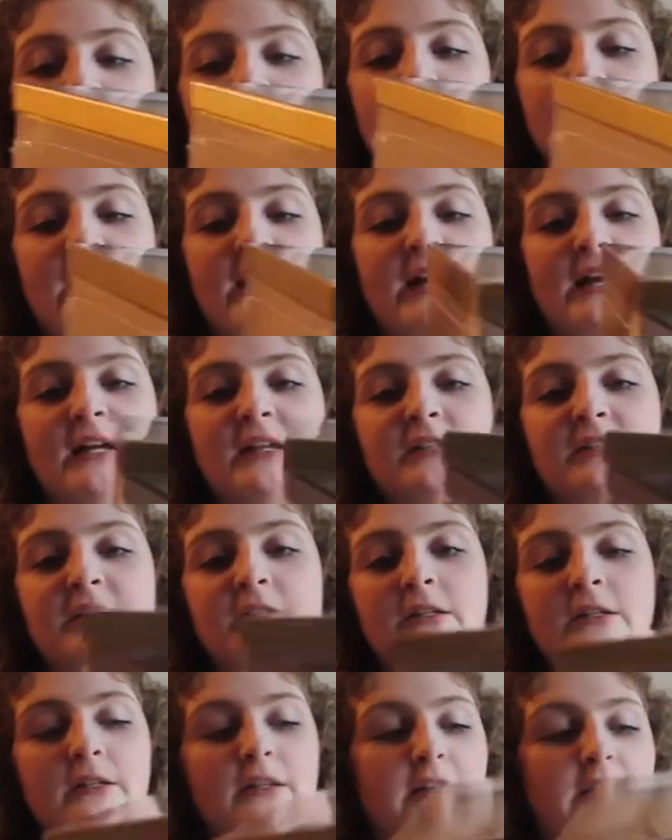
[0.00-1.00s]
It has
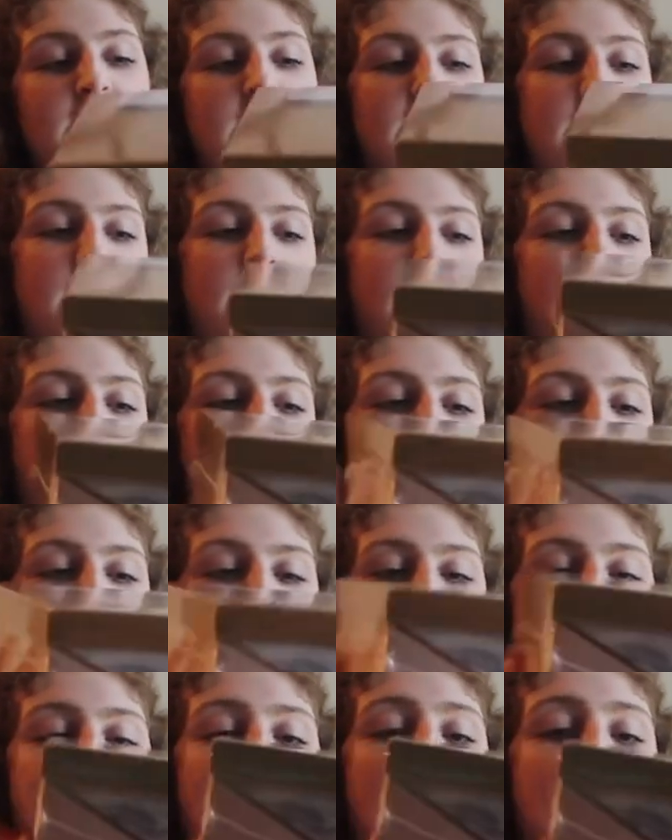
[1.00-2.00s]
the
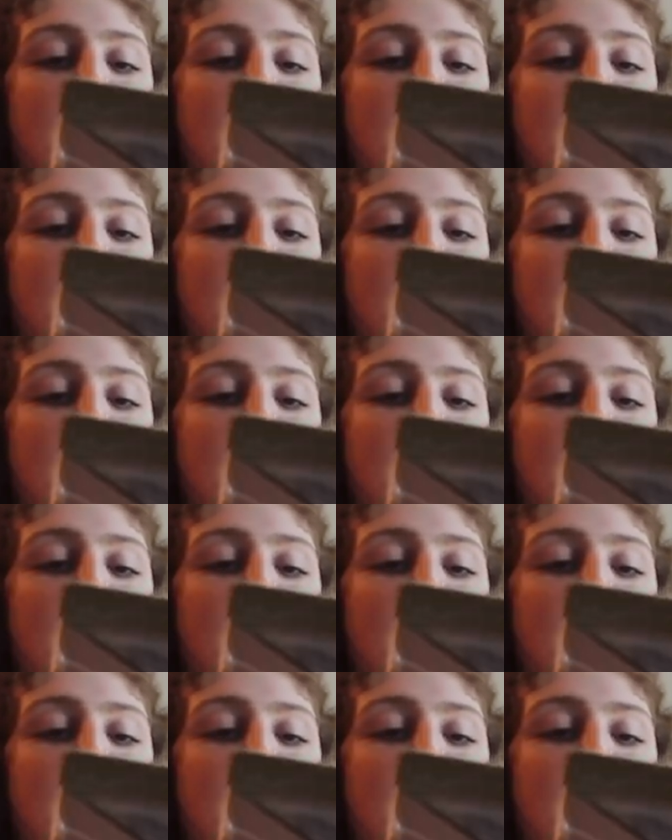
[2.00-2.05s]
same